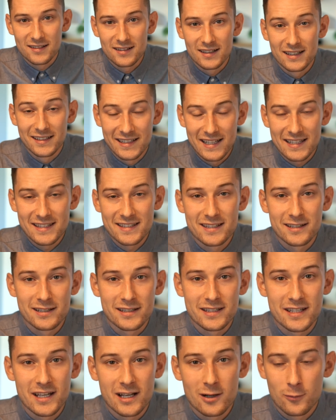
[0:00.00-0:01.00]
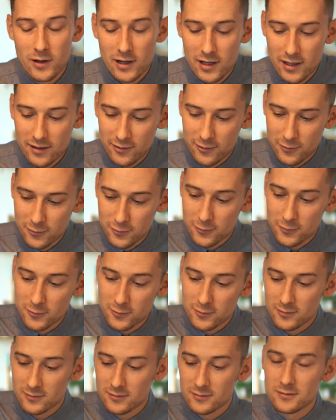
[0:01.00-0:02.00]
And that's the segue to
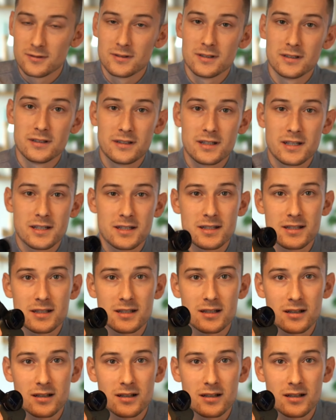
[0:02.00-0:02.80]
this